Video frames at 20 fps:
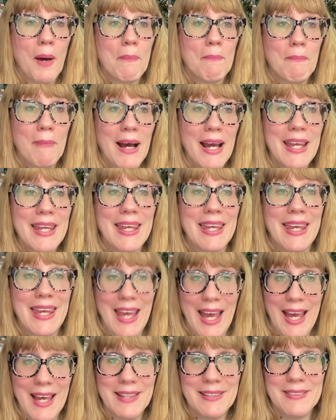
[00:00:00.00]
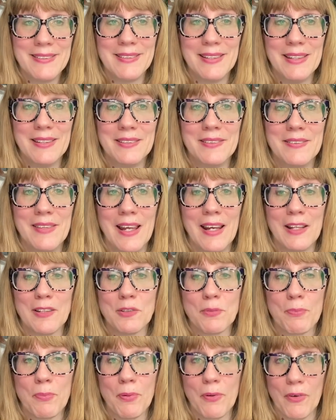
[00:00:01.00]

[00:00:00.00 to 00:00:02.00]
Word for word: My guess is that it's